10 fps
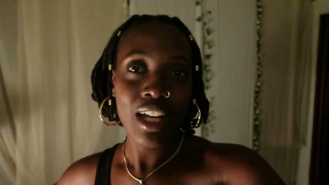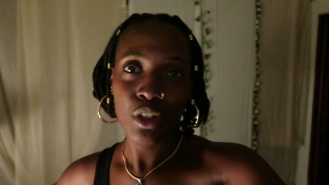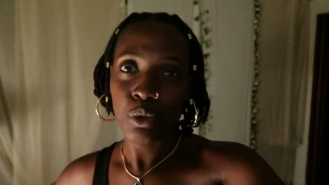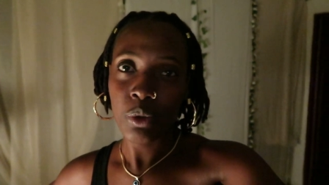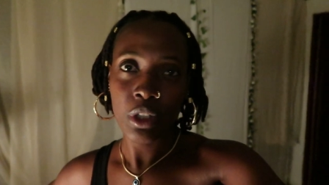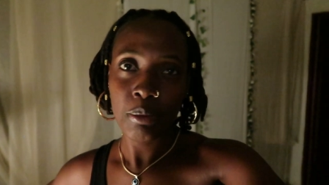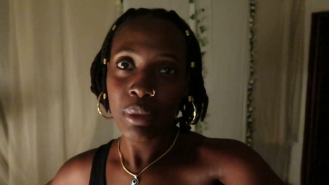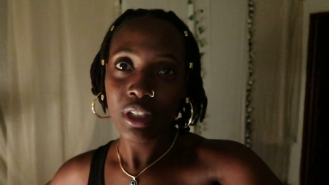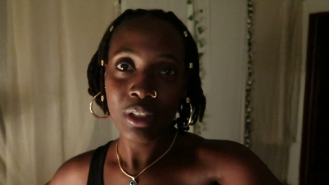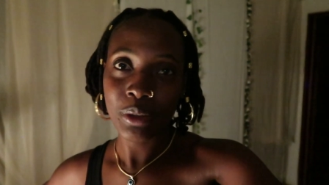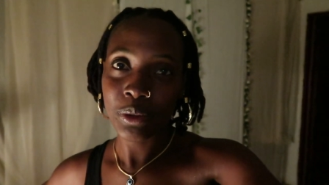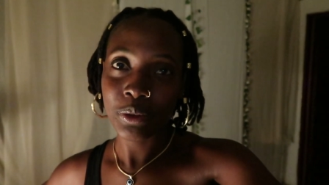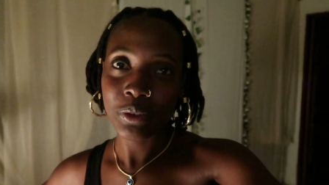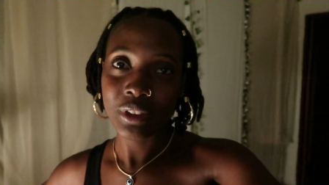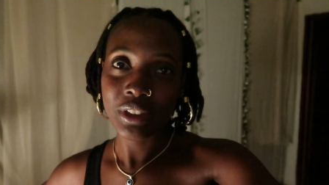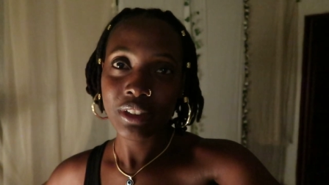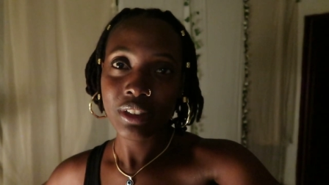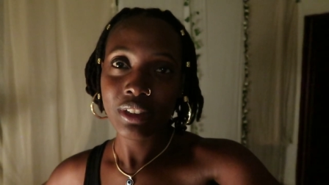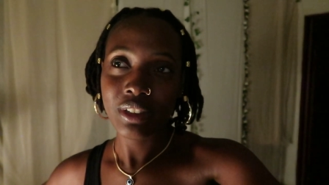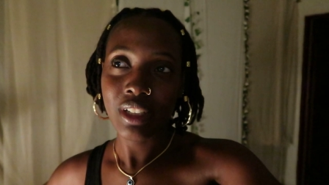I don't want to be alone
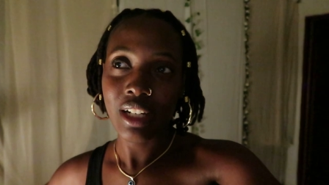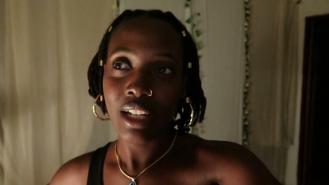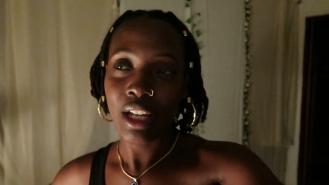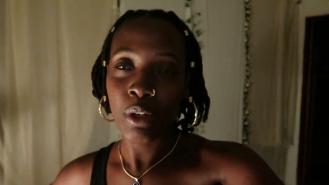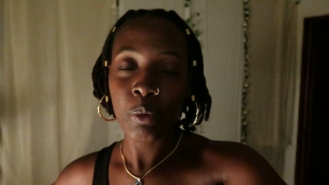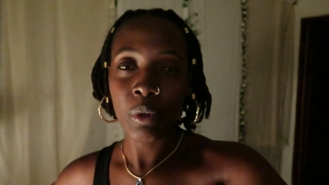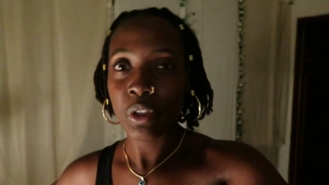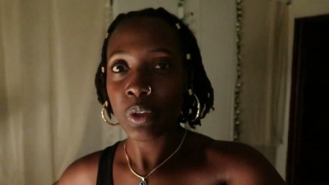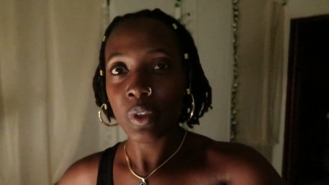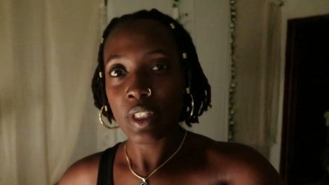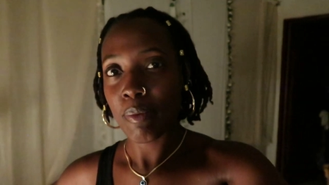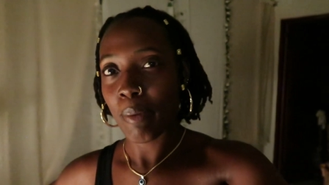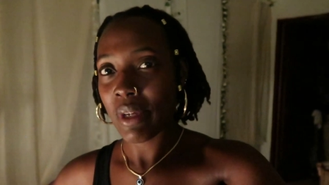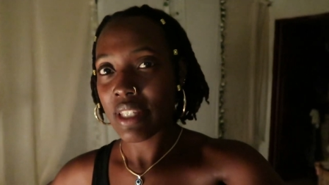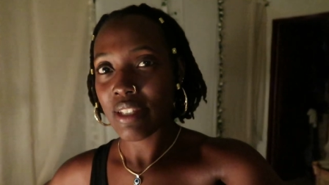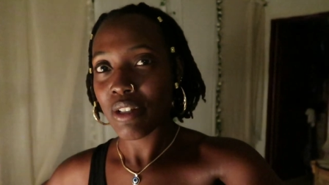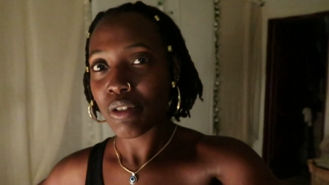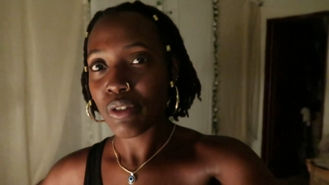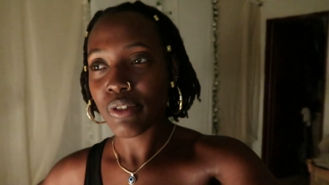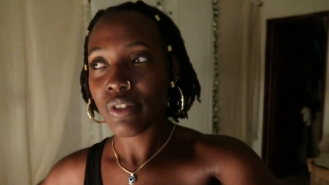like I don't want to do this by myself